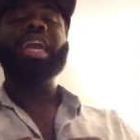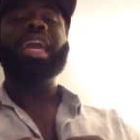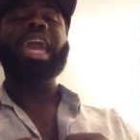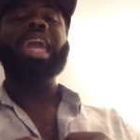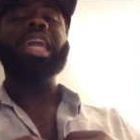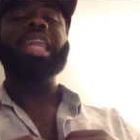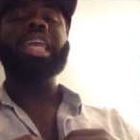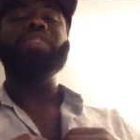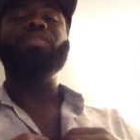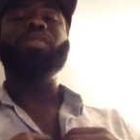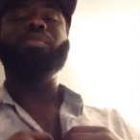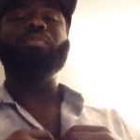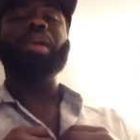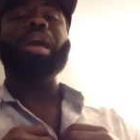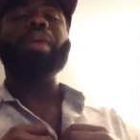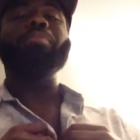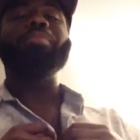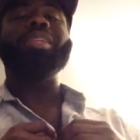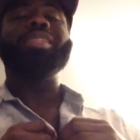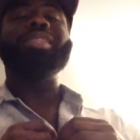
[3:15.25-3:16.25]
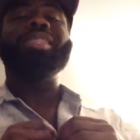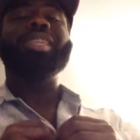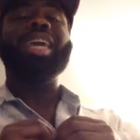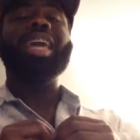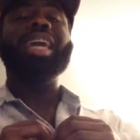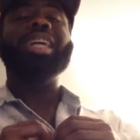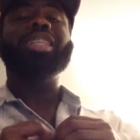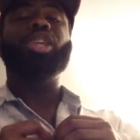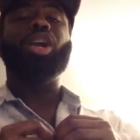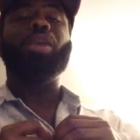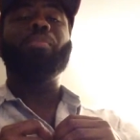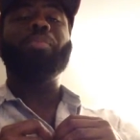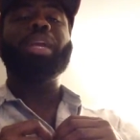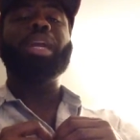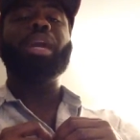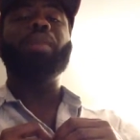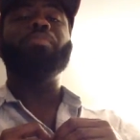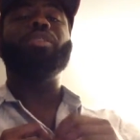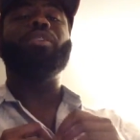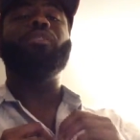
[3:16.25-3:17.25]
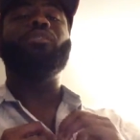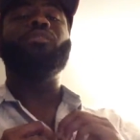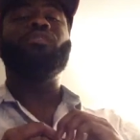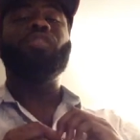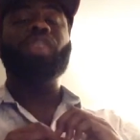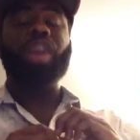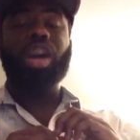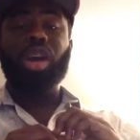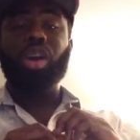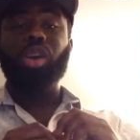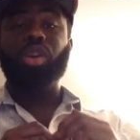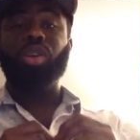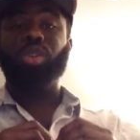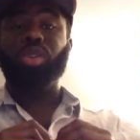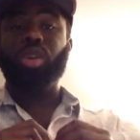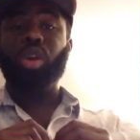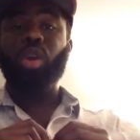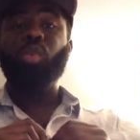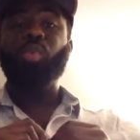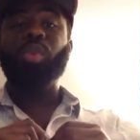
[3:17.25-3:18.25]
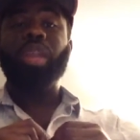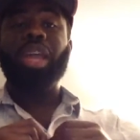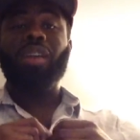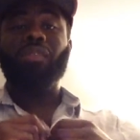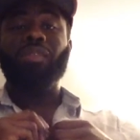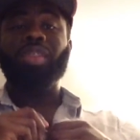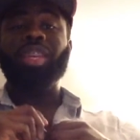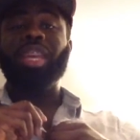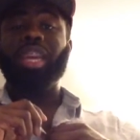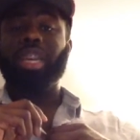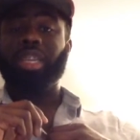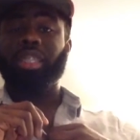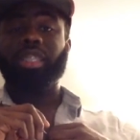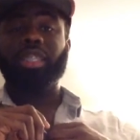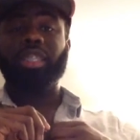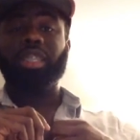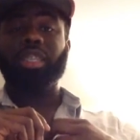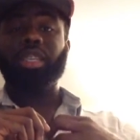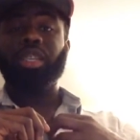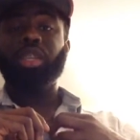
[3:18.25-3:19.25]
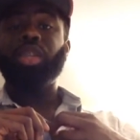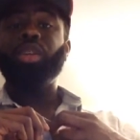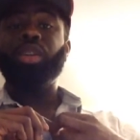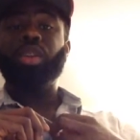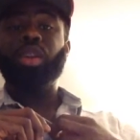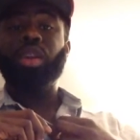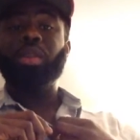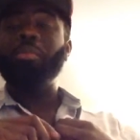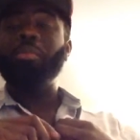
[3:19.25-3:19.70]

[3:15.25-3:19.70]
can't even probably text or pick up the phone without Vanessa. Do you hear